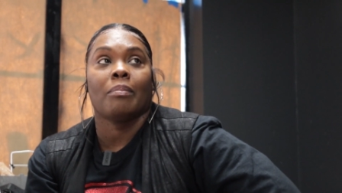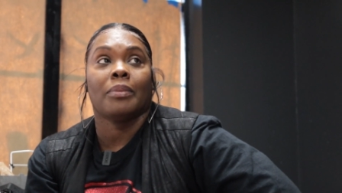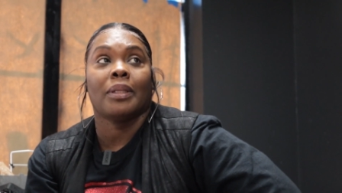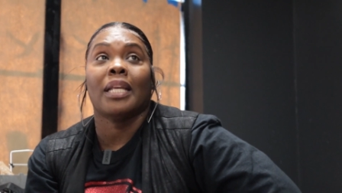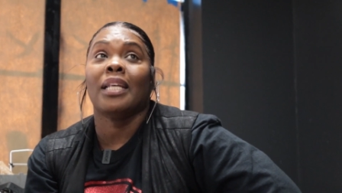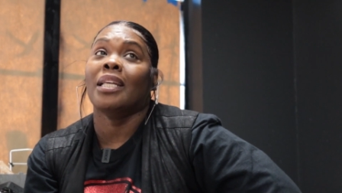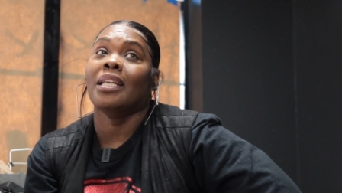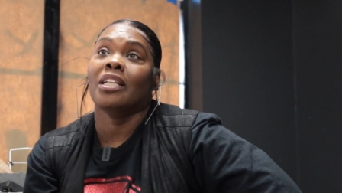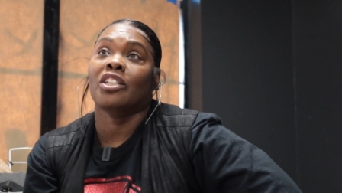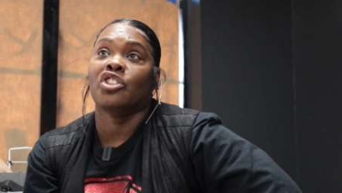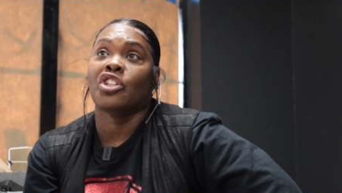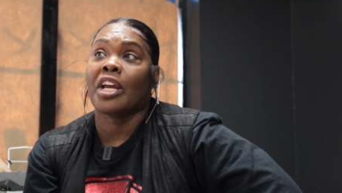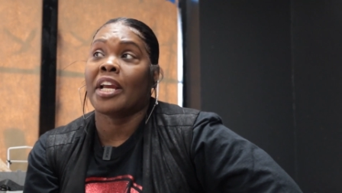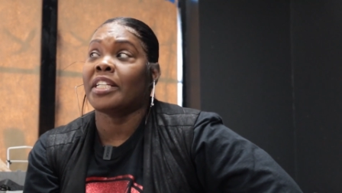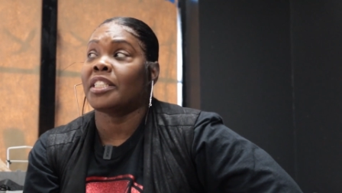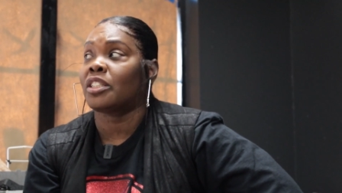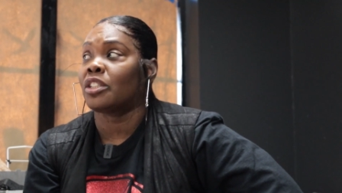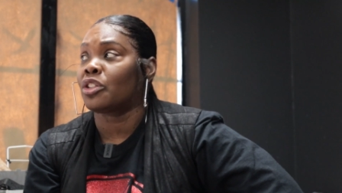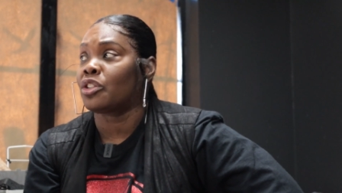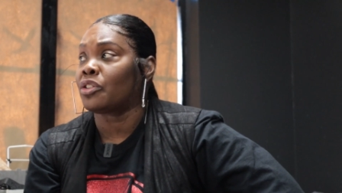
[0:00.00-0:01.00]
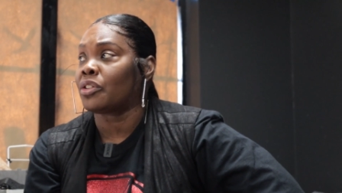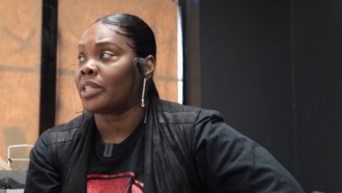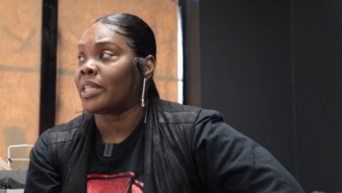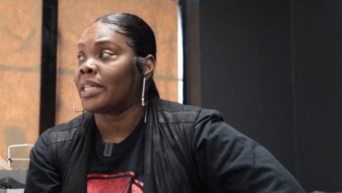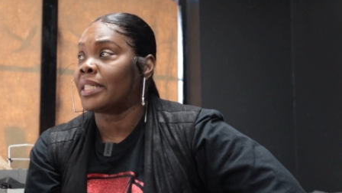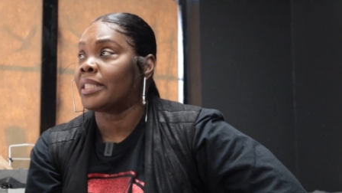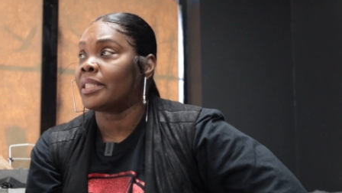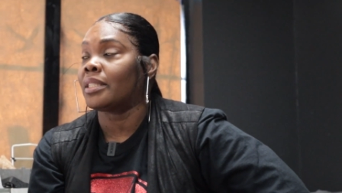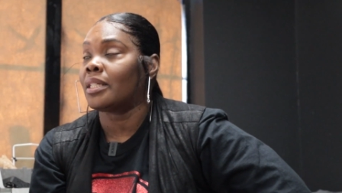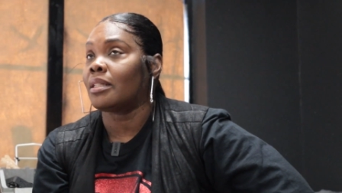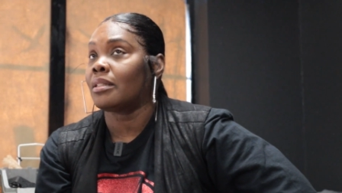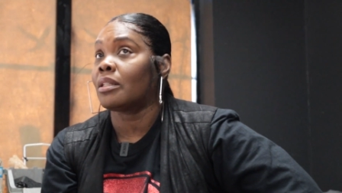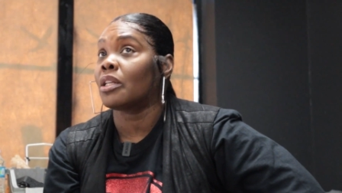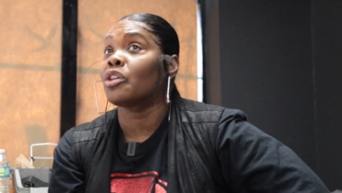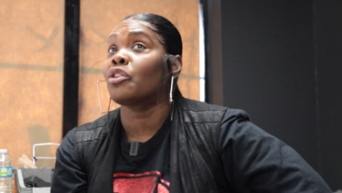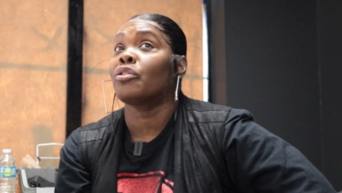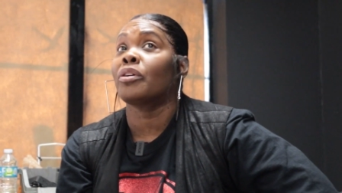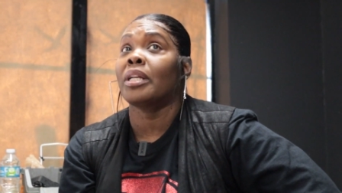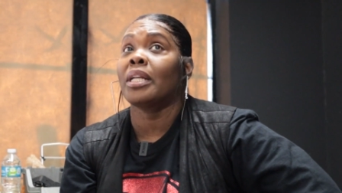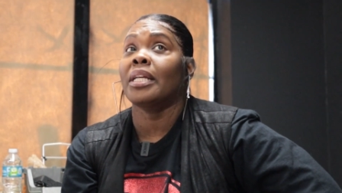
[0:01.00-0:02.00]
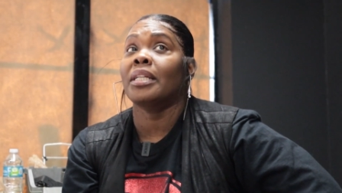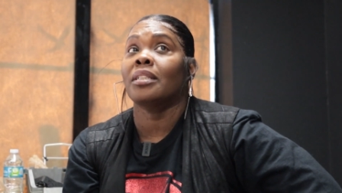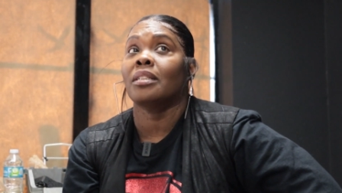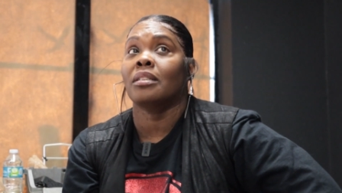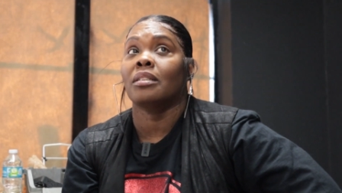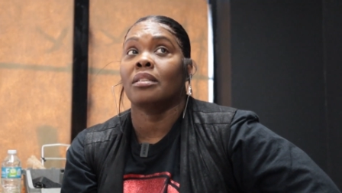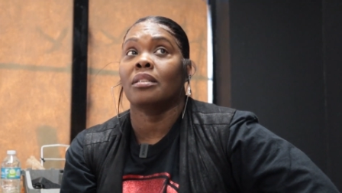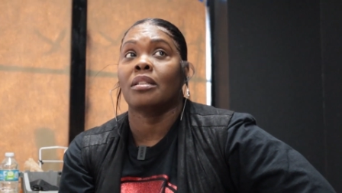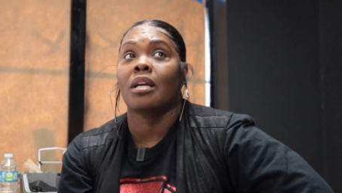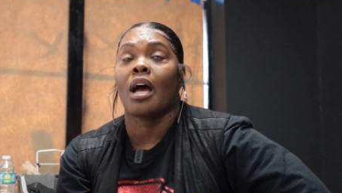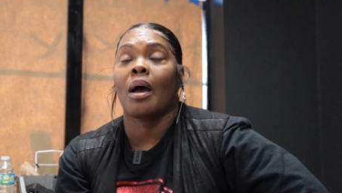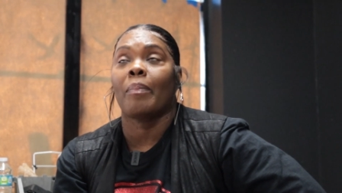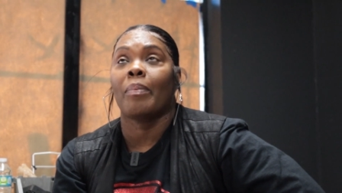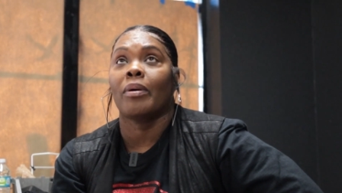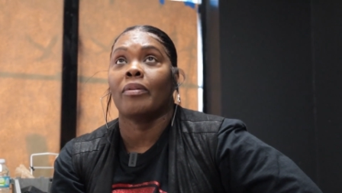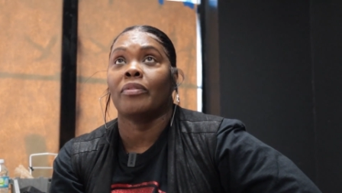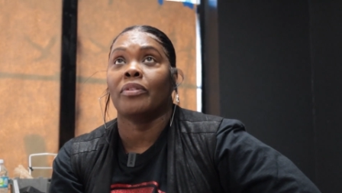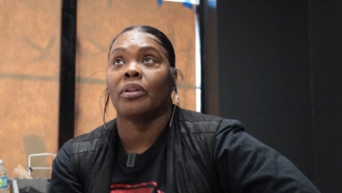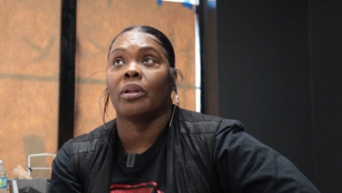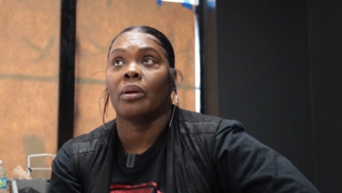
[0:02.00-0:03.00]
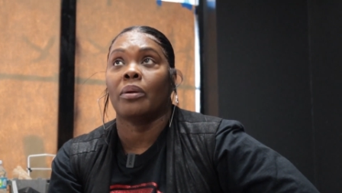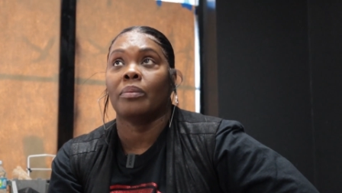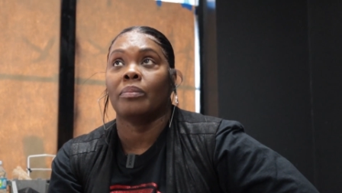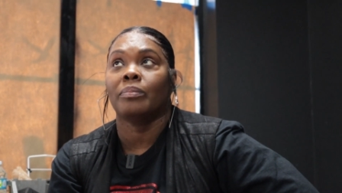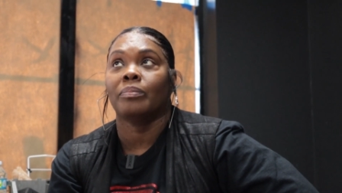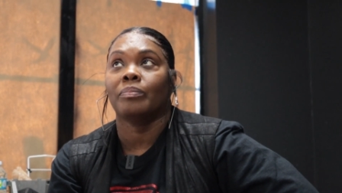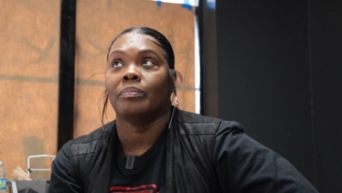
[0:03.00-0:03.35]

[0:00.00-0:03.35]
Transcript: They need to change the grid, the gridding in the top of it up.